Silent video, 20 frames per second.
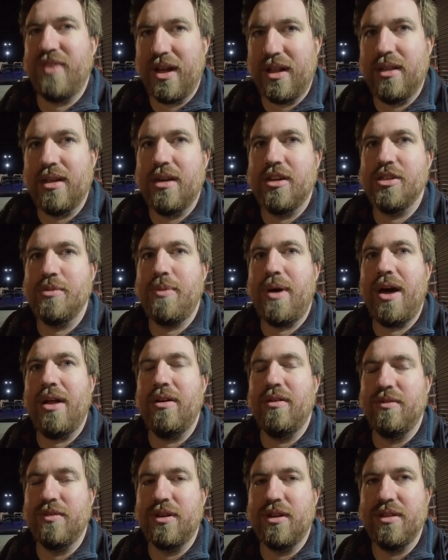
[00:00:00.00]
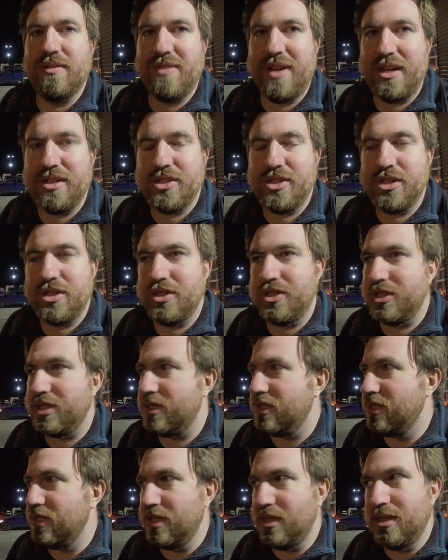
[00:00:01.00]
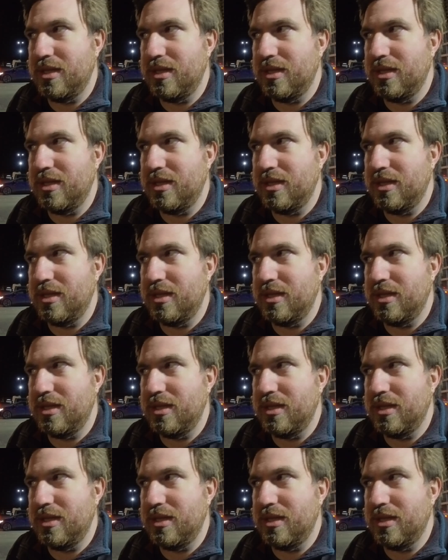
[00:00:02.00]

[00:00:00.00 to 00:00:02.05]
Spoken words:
finally our spot over on the fast charger,